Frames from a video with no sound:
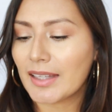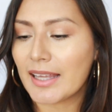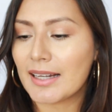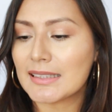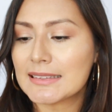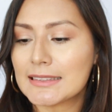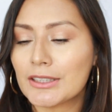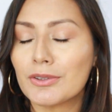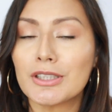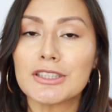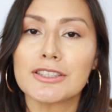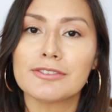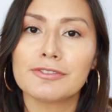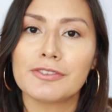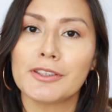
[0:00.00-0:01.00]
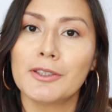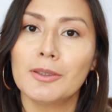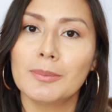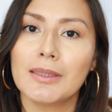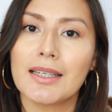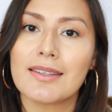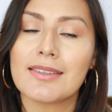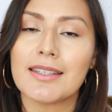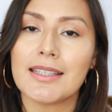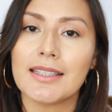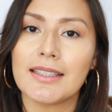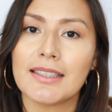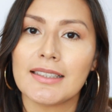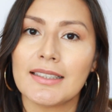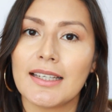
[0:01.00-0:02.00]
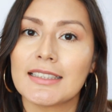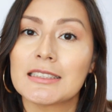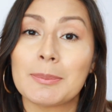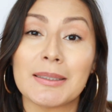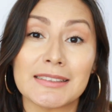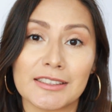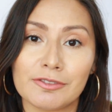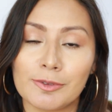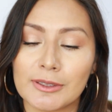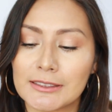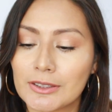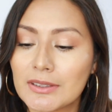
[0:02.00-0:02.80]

and I still need to film the expensive one.